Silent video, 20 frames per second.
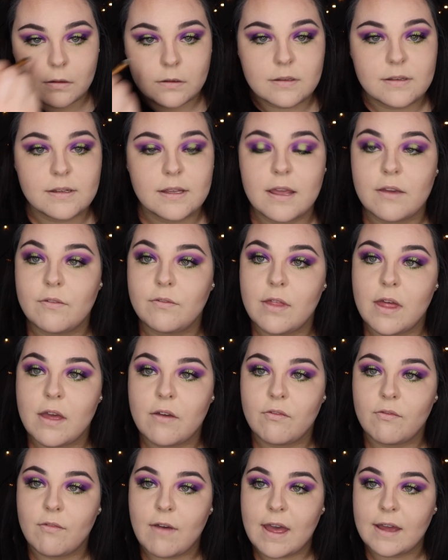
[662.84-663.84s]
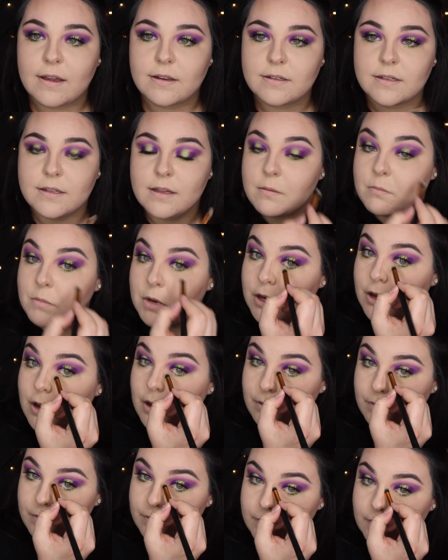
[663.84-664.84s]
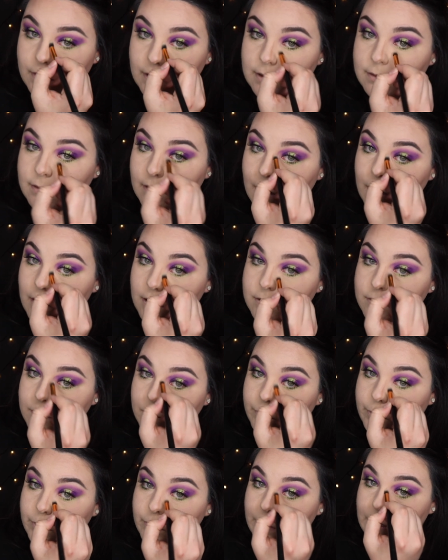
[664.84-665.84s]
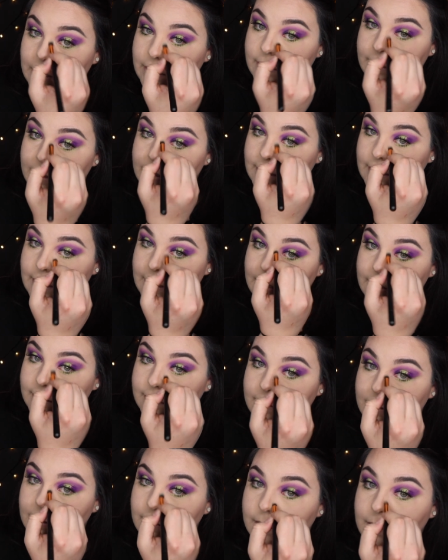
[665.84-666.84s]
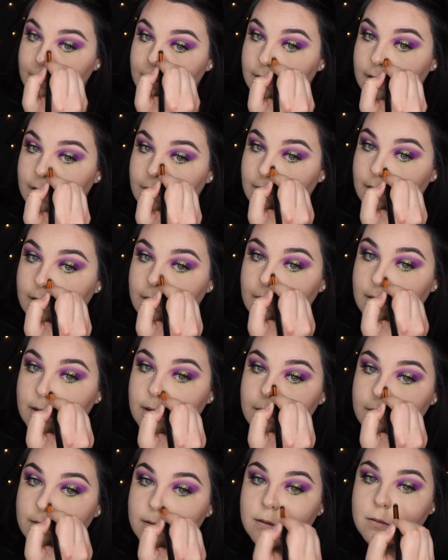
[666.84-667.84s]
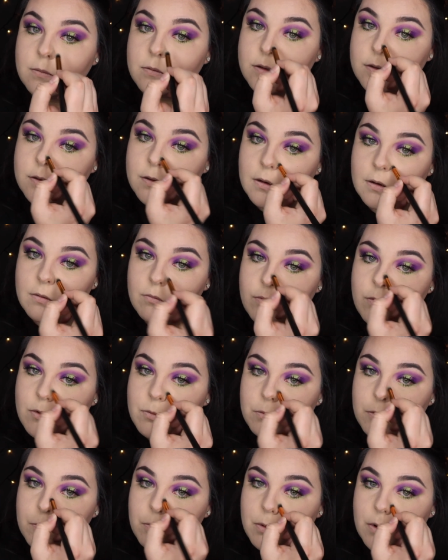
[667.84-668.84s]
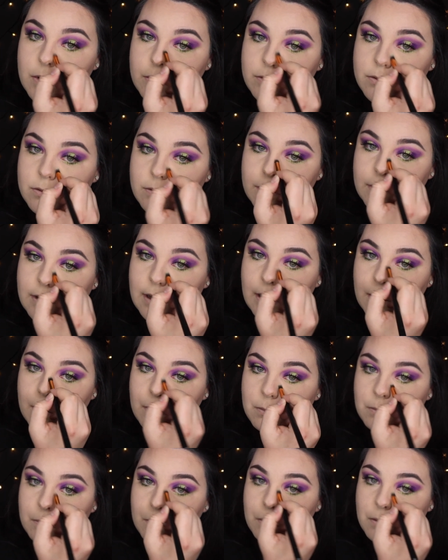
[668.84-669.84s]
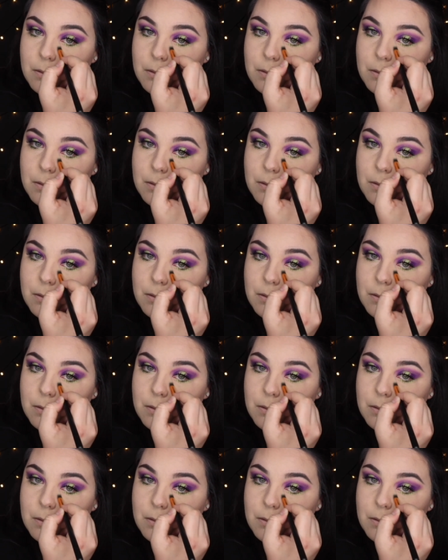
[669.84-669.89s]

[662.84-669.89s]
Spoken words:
to give the effect that my nose is a lot smaller than it is. So I'm just going to rub the product down.